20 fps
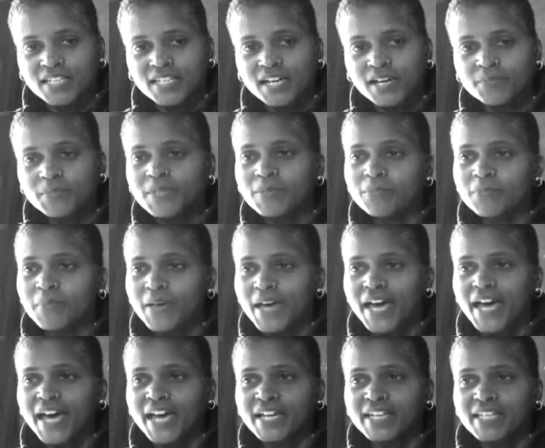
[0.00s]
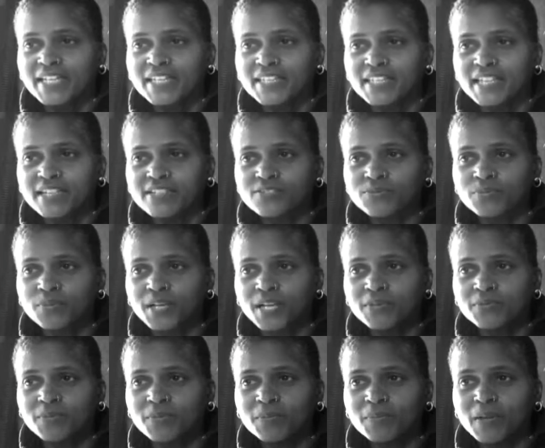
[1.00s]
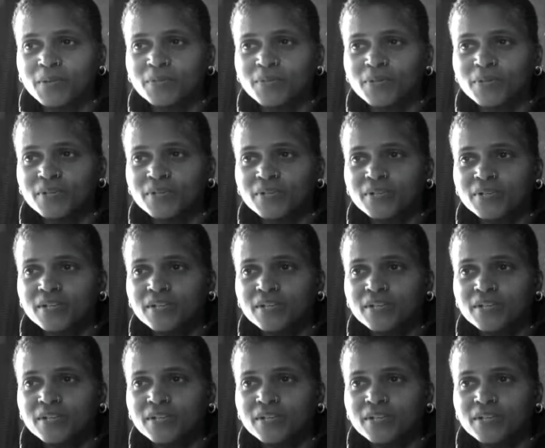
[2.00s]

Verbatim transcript: coming back, that's what I remember.